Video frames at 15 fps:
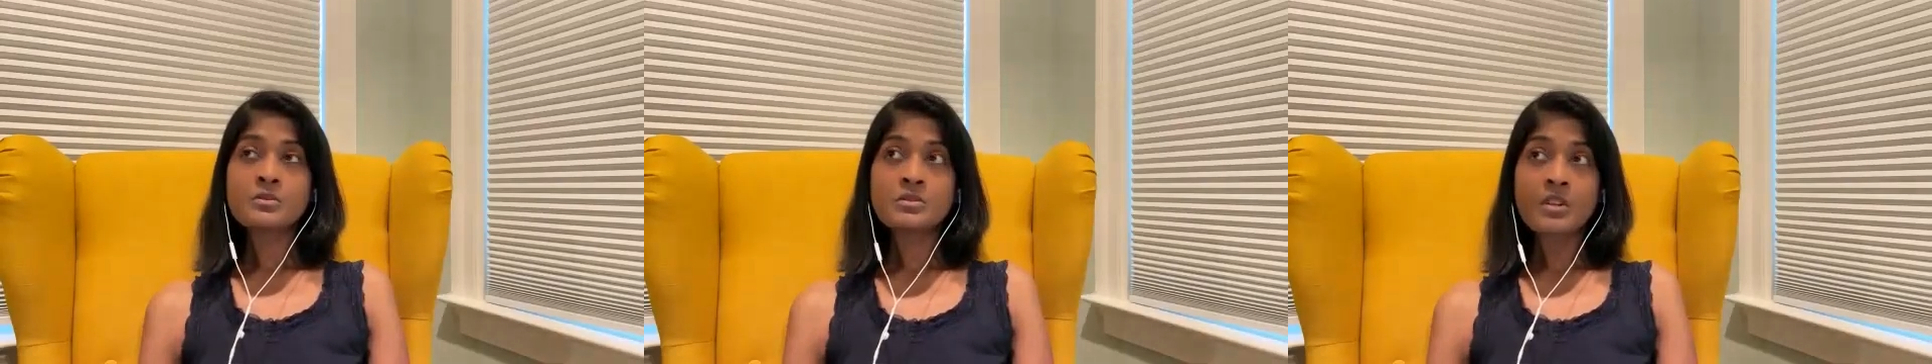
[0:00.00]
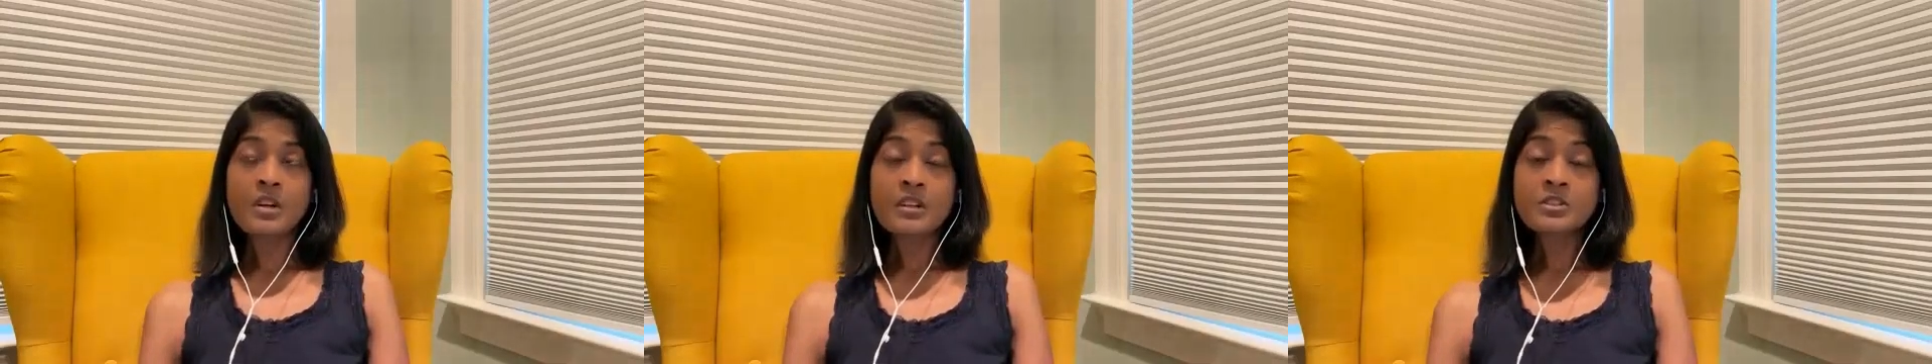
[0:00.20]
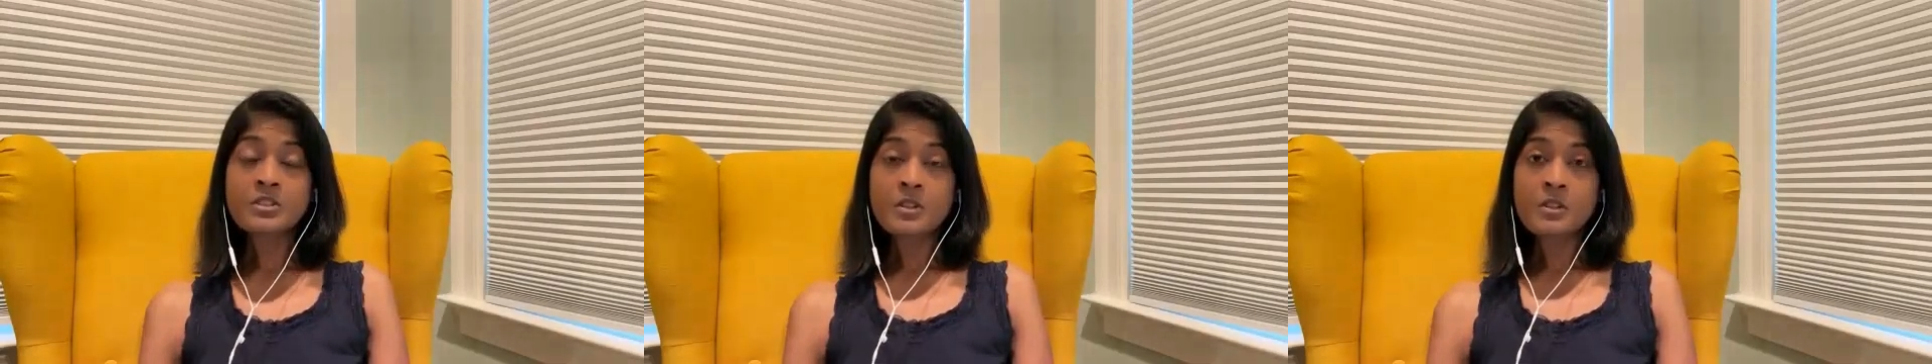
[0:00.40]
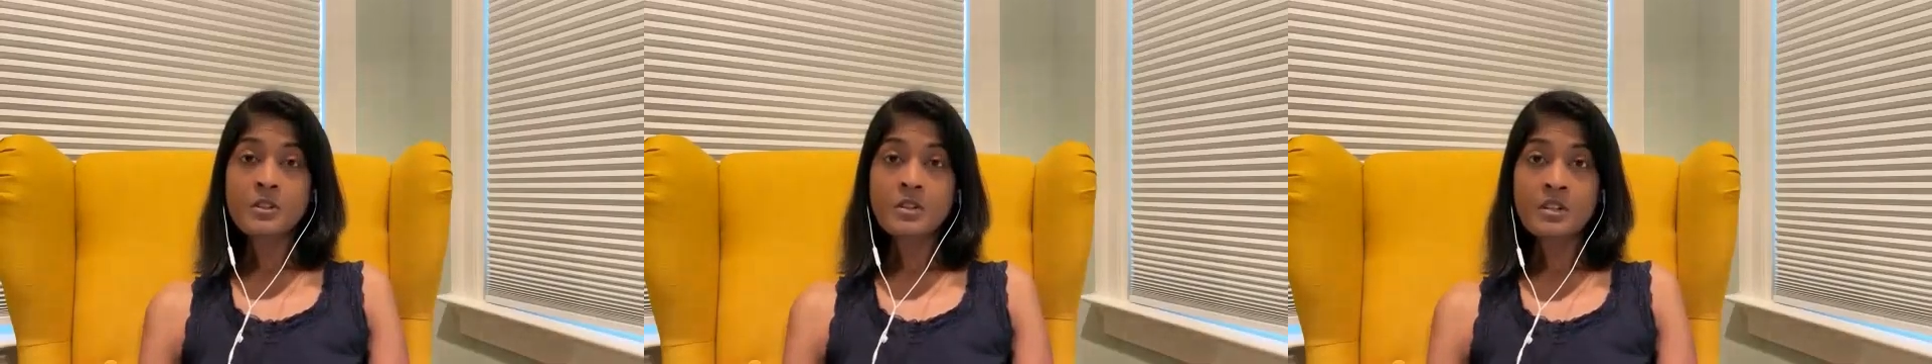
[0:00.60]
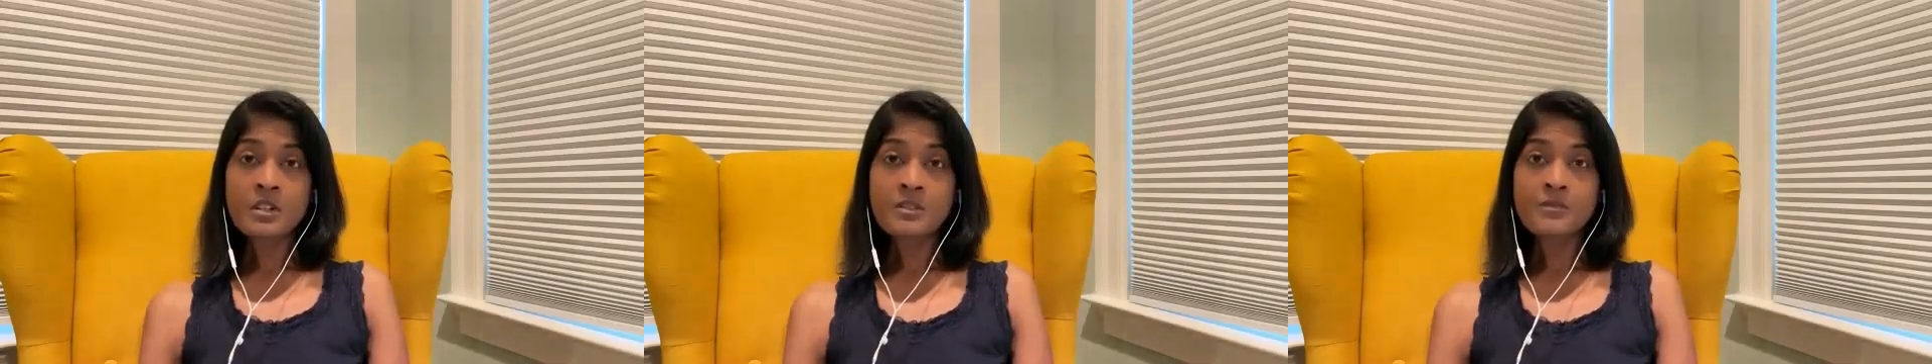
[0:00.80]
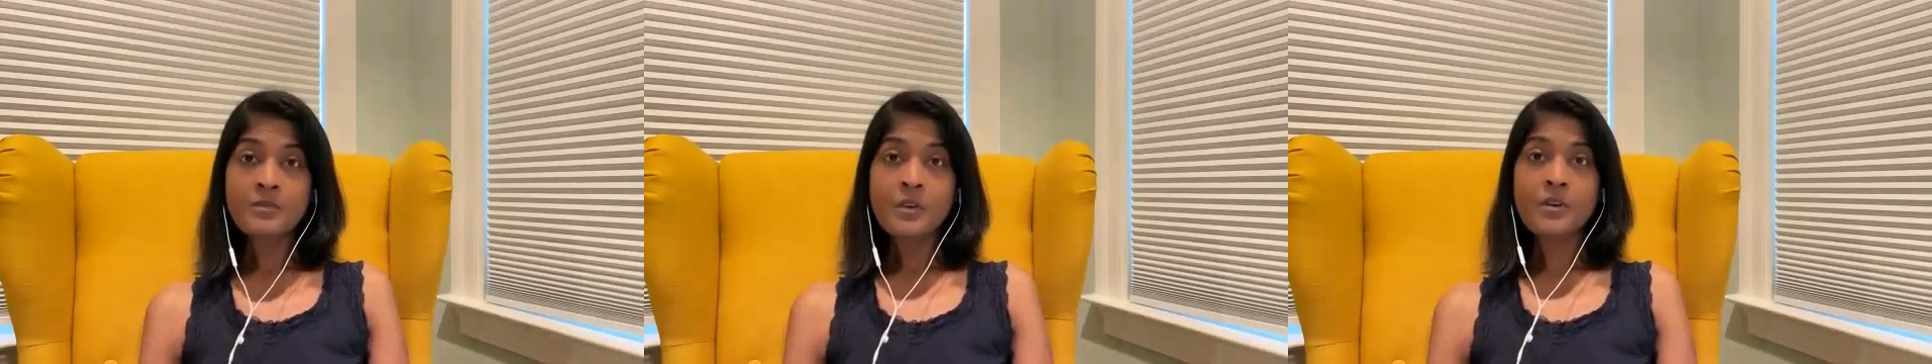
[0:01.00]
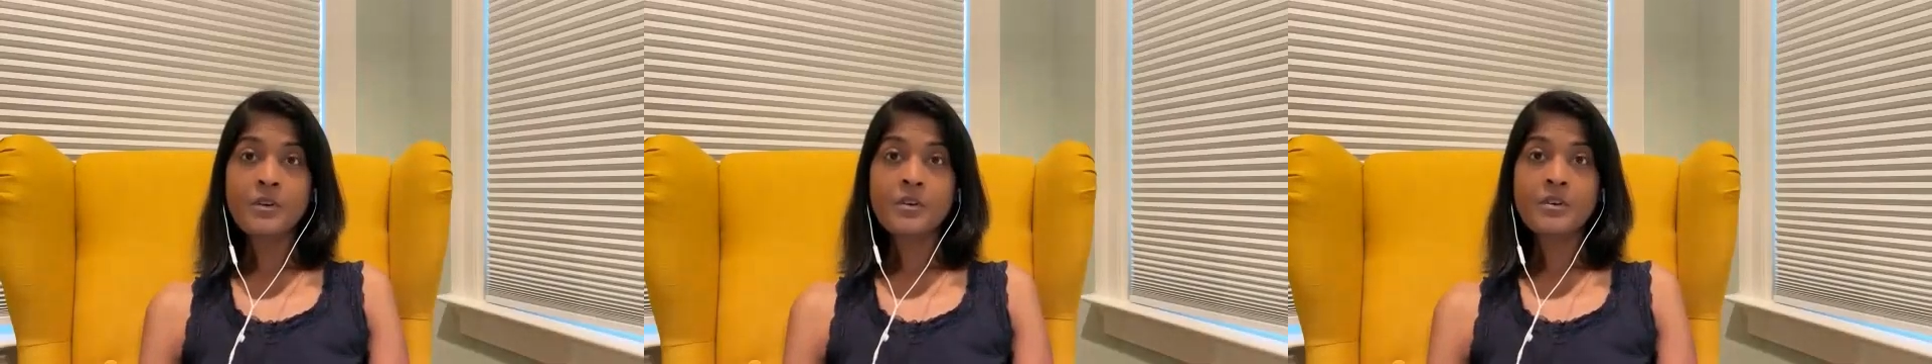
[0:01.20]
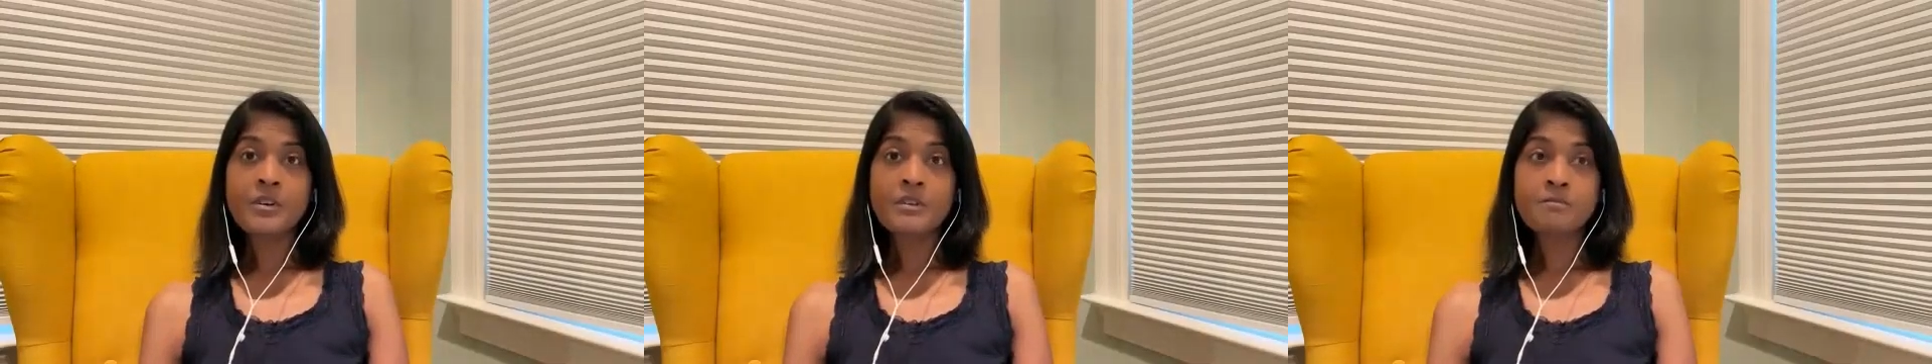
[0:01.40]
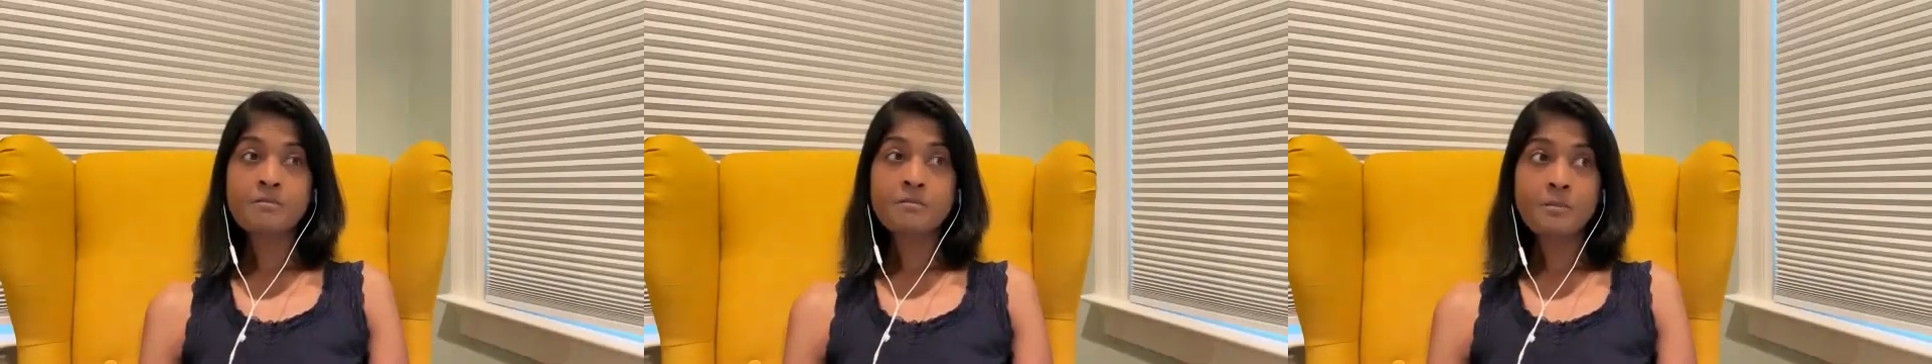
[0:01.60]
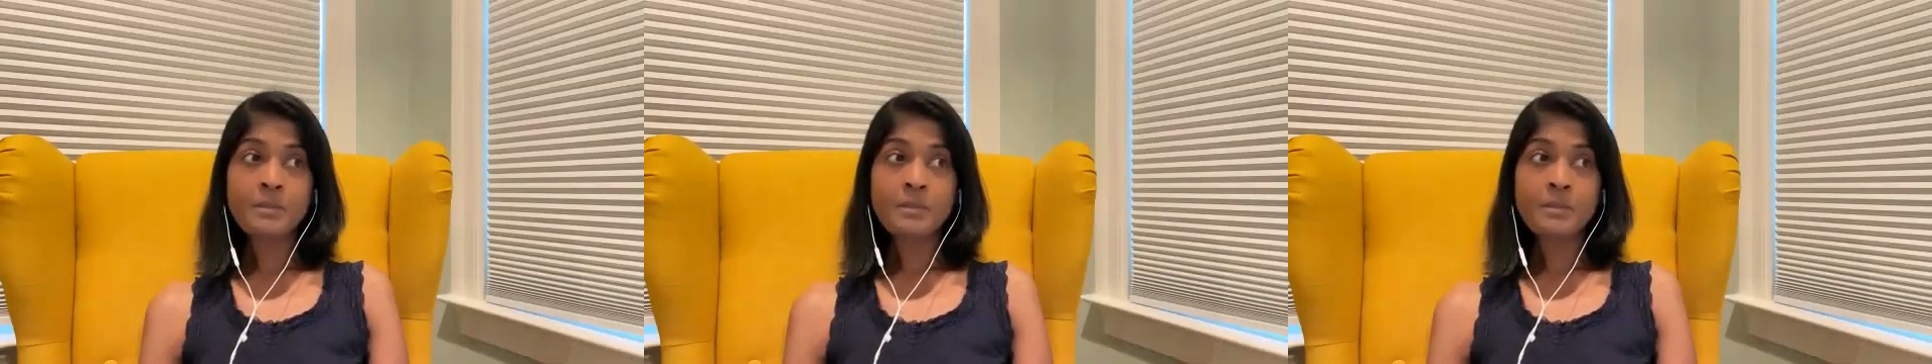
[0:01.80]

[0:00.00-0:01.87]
start to look for